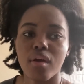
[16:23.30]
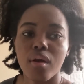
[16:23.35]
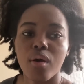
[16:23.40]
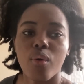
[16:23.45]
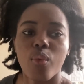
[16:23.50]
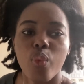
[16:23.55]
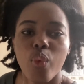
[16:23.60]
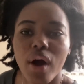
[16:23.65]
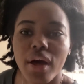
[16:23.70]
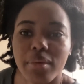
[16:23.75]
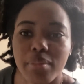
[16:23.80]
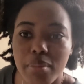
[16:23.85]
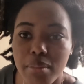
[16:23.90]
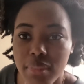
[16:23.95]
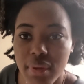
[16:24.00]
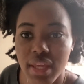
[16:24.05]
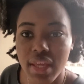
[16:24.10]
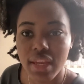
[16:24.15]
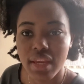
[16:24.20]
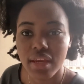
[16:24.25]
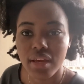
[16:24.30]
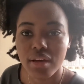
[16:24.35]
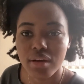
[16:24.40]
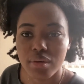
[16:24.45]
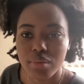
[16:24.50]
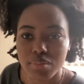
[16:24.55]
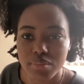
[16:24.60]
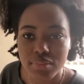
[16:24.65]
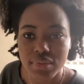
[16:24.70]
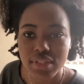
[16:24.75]
what
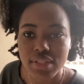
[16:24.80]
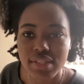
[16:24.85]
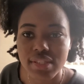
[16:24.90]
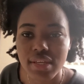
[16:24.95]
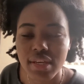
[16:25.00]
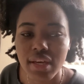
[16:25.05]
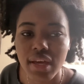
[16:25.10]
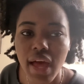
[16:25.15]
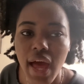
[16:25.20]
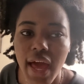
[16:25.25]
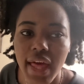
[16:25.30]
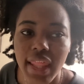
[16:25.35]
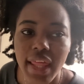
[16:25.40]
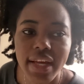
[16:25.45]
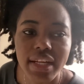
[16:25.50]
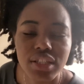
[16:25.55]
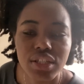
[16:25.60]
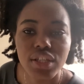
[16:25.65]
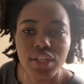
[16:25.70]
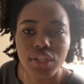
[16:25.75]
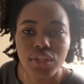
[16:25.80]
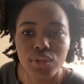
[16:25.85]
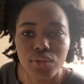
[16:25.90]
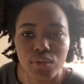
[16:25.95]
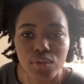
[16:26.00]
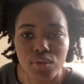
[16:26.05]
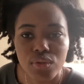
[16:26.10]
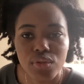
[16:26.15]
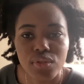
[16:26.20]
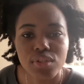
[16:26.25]
mediums I like to
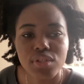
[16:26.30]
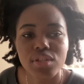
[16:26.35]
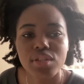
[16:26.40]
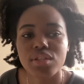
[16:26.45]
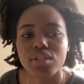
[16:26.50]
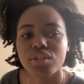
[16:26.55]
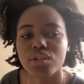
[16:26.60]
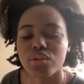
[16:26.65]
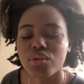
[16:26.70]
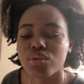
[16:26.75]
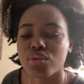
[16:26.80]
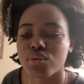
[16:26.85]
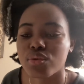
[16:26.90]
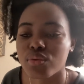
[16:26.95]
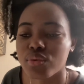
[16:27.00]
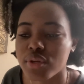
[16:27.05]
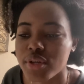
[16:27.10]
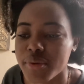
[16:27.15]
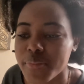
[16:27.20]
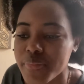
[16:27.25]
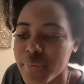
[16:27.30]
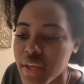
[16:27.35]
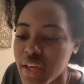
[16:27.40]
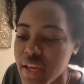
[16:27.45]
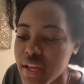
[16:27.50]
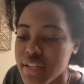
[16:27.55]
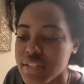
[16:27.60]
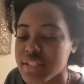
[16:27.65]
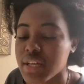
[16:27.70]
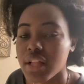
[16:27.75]
use to
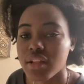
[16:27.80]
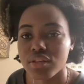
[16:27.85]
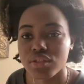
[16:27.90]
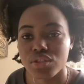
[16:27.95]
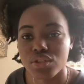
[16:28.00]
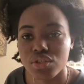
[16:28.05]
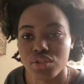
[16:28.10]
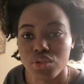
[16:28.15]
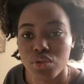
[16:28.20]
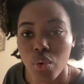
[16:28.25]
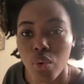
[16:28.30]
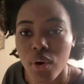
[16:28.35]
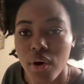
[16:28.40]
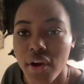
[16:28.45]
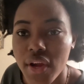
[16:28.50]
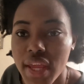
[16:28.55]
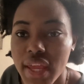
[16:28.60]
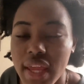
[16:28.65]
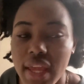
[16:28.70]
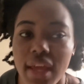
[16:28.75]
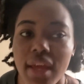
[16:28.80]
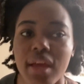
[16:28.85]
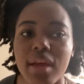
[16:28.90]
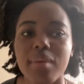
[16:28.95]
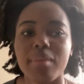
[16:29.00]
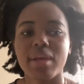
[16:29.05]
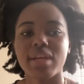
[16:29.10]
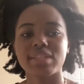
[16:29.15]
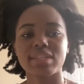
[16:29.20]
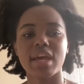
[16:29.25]
tell a story,
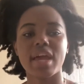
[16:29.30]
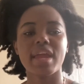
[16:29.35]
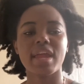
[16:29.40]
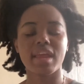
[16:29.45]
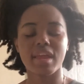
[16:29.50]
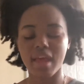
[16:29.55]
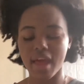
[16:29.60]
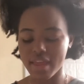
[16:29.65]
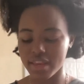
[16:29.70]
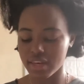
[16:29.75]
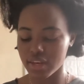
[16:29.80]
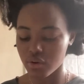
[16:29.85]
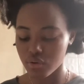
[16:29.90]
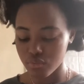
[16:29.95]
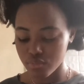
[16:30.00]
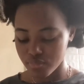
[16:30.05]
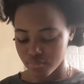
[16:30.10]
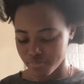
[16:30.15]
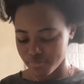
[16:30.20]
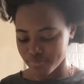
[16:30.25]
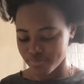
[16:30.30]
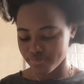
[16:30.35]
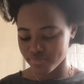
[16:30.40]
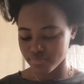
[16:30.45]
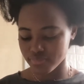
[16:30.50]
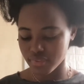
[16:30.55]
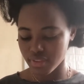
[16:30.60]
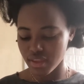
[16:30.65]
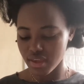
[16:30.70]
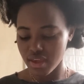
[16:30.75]
because I
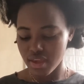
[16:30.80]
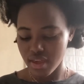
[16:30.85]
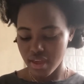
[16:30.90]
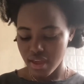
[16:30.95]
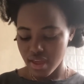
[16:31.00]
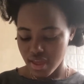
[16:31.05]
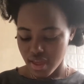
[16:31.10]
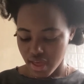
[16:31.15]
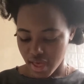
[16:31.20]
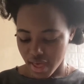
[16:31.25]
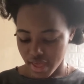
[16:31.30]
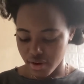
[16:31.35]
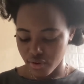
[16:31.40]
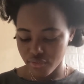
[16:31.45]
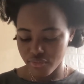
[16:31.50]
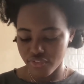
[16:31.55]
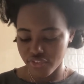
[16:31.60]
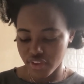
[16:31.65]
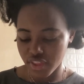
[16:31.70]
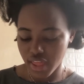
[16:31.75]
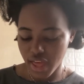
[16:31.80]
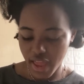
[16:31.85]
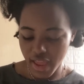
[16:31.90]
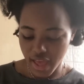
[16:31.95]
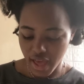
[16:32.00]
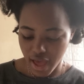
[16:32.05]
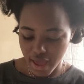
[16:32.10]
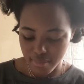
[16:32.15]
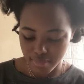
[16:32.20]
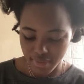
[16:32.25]
don't feel
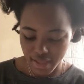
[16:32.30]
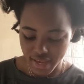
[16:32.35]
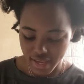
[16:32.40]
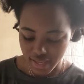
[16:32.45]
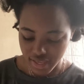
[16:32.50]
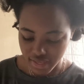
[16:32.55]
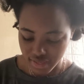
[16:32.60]
like I'm like